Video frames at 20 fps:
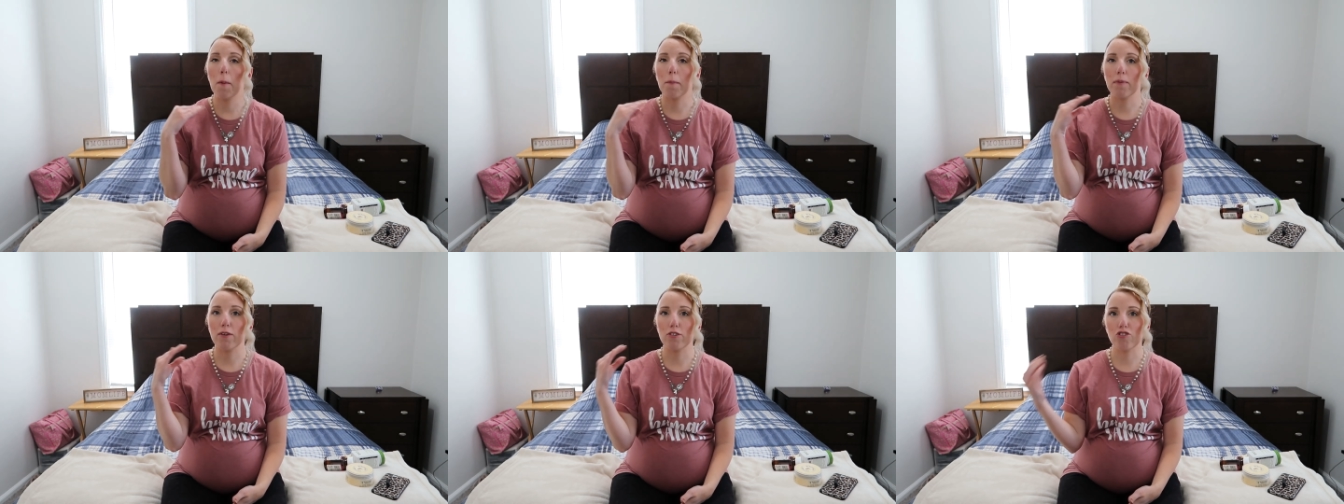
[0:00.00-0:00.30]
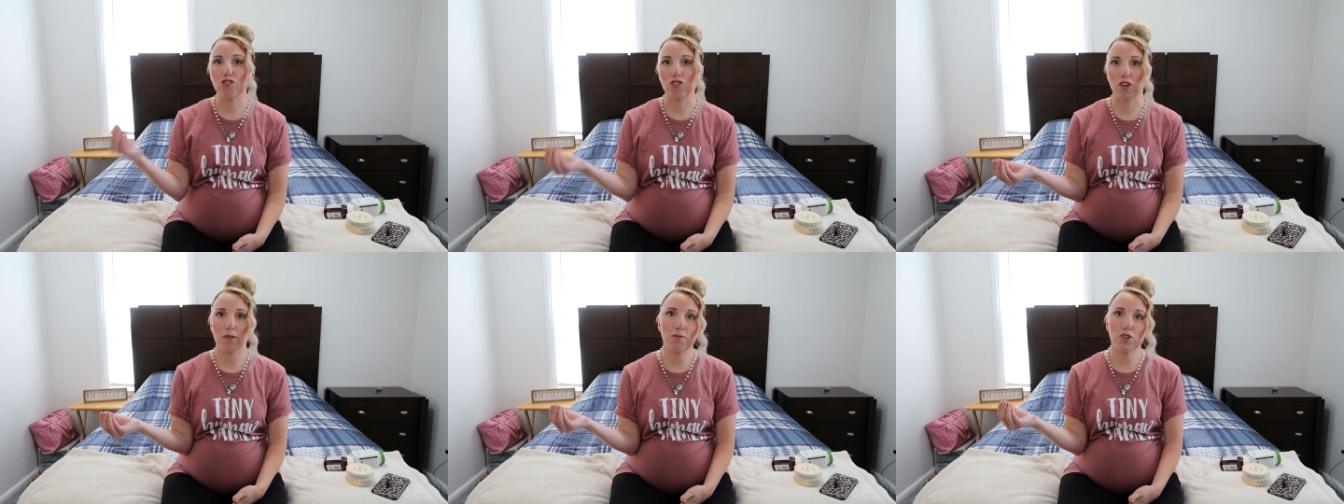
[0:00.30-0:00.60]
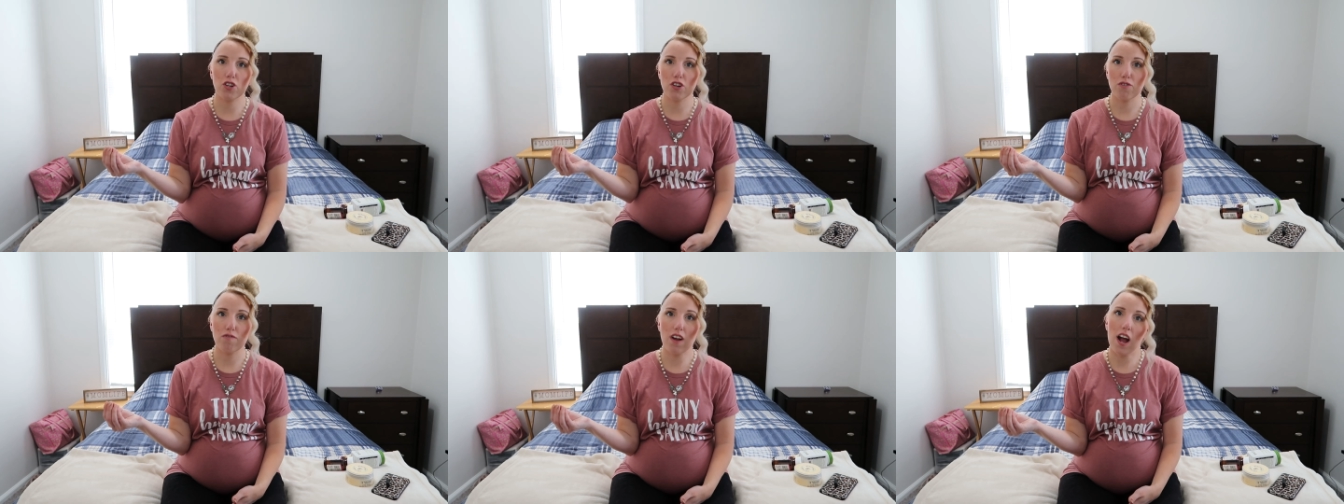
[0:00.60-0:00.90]

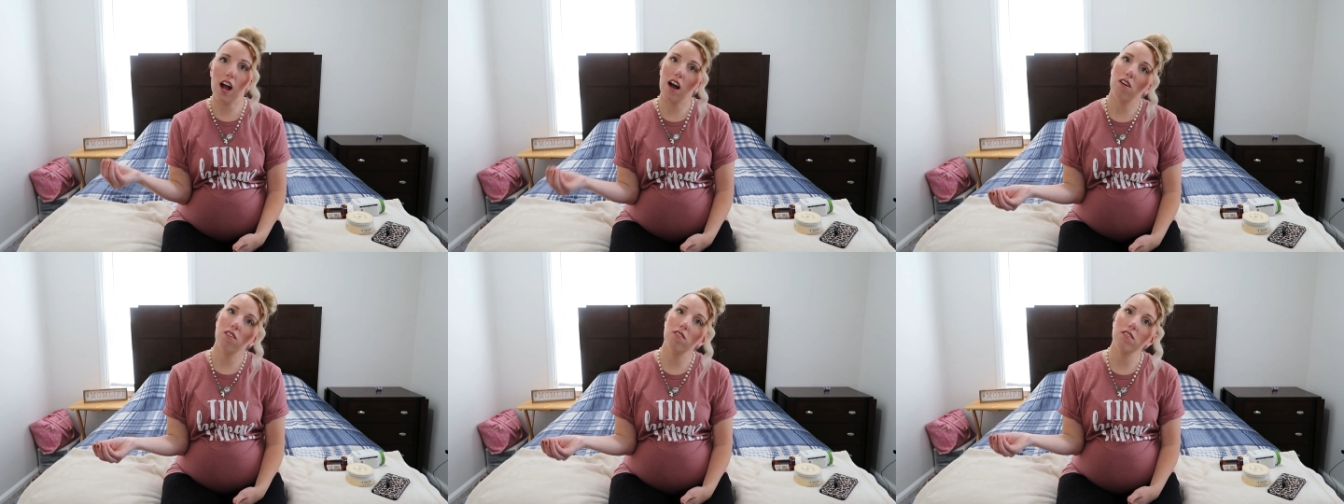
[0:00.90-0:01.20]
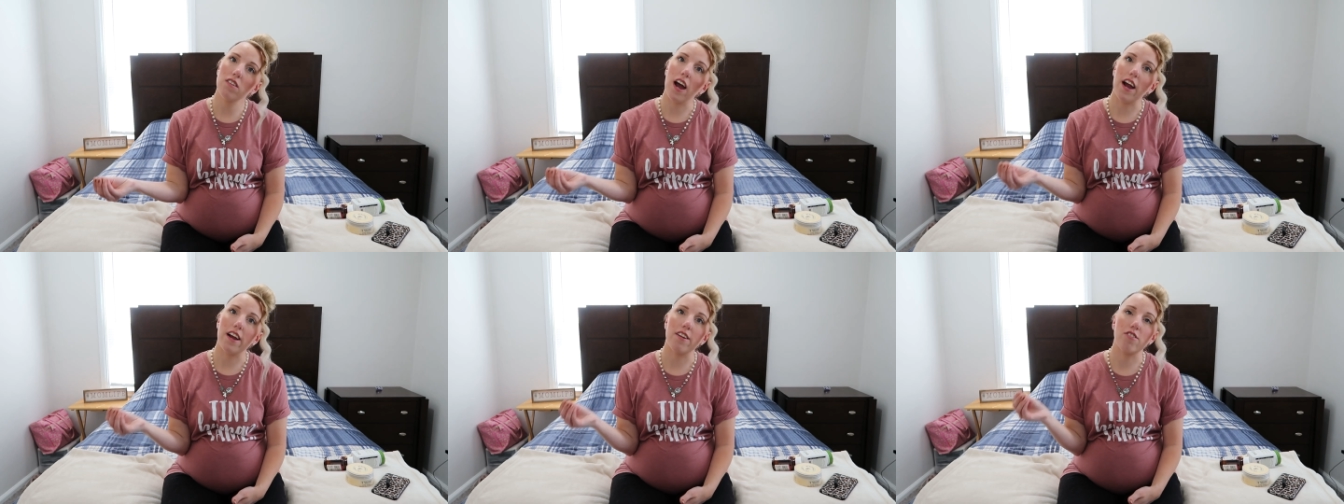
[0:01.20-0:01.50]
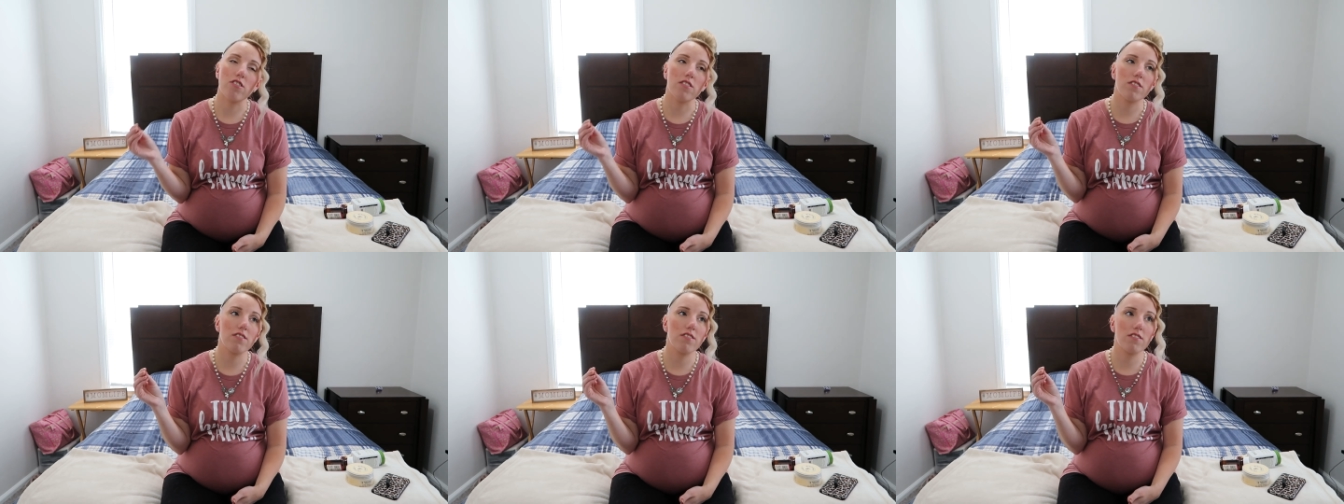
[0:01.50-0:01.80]
prescription route. I
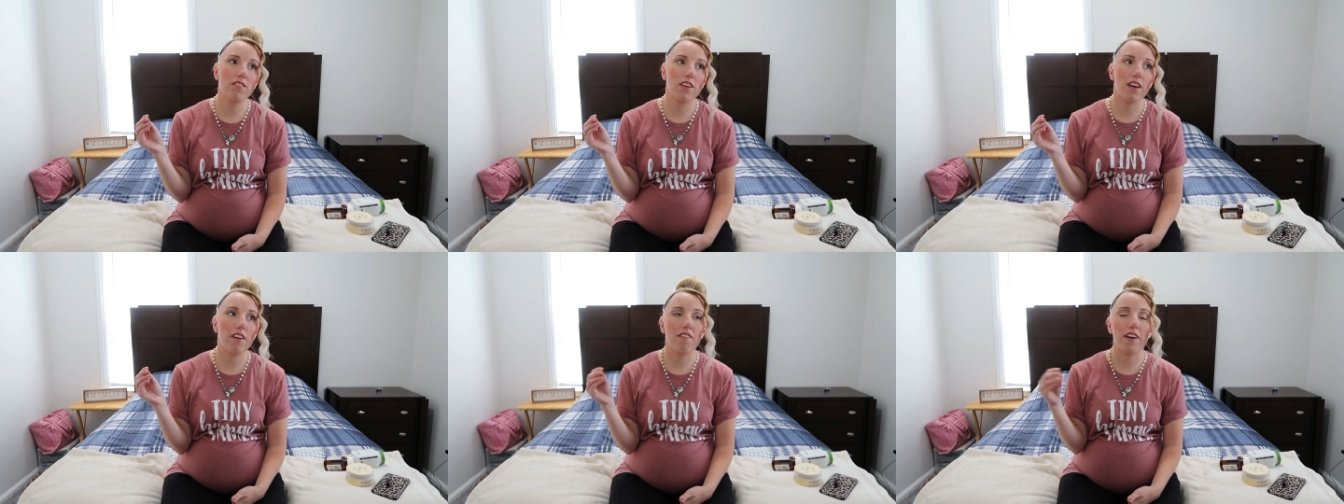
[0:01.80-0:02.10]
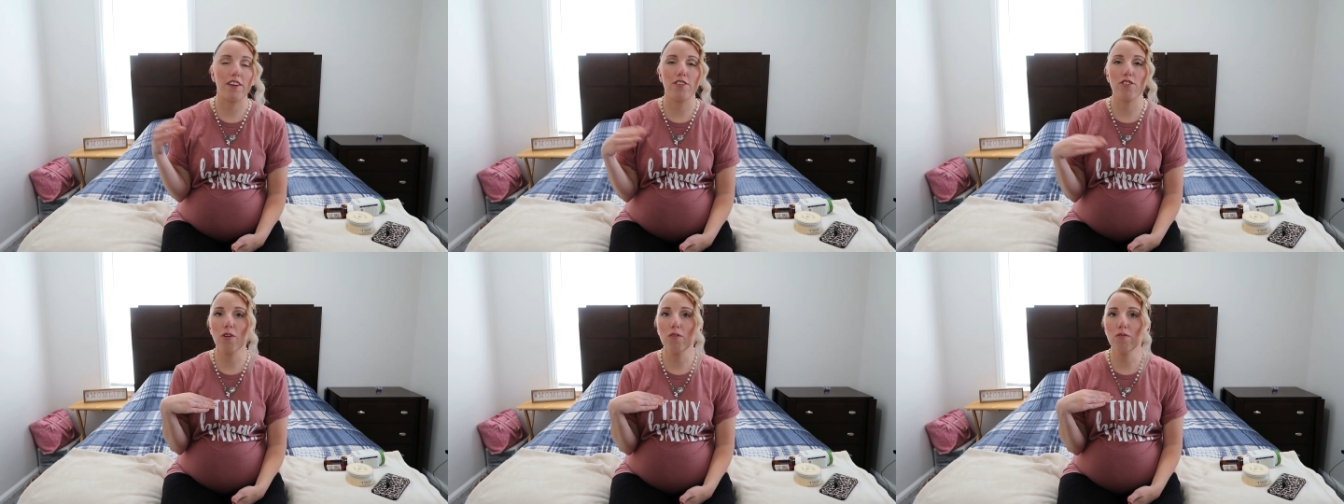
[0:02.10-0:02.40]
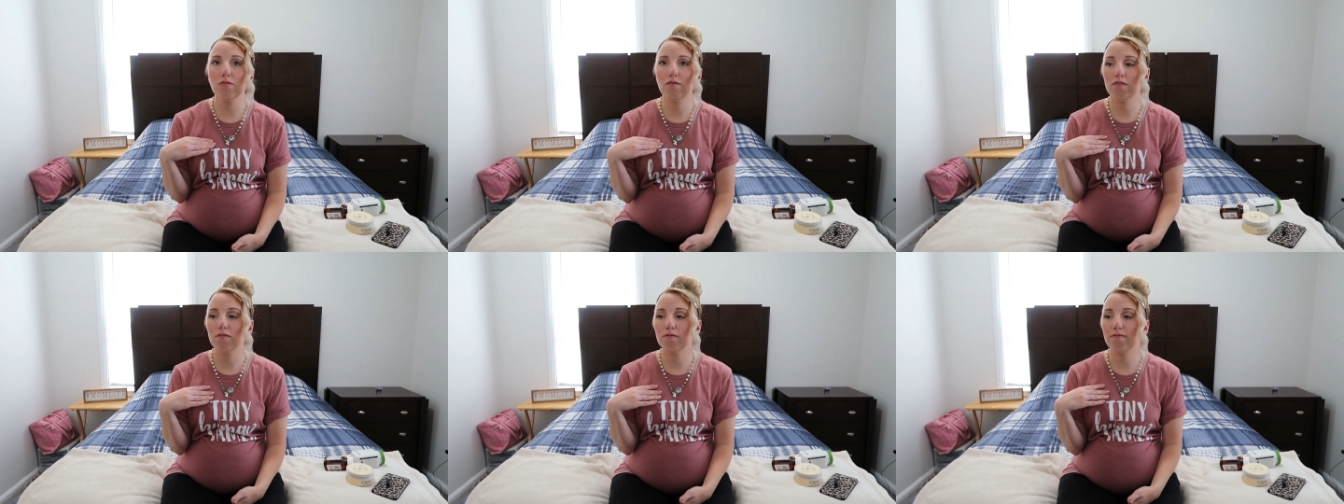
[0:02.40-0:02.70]
just, if I
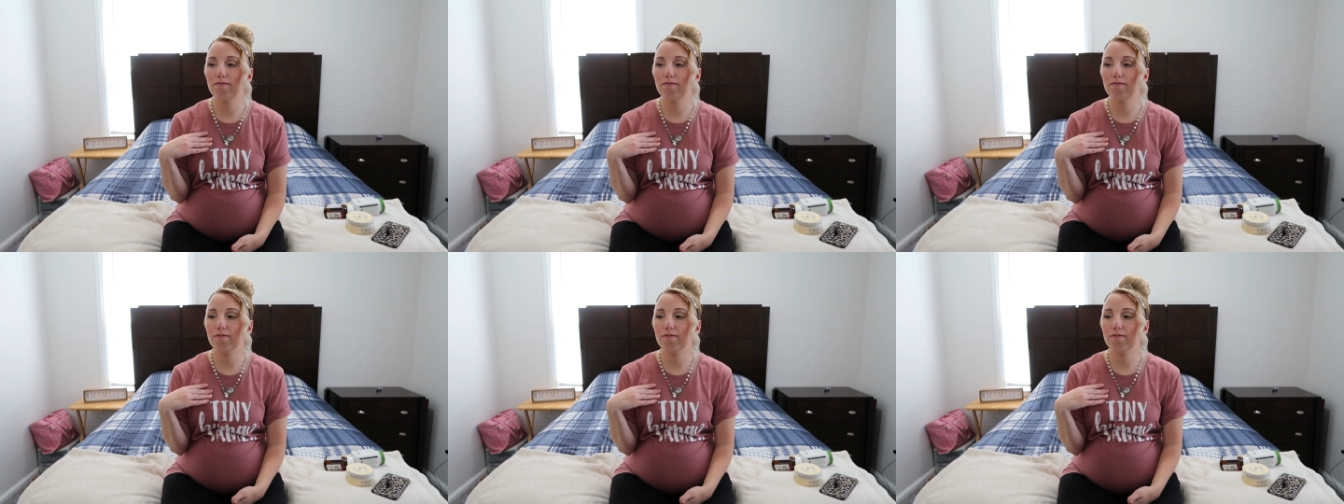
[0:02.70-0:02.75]
don't,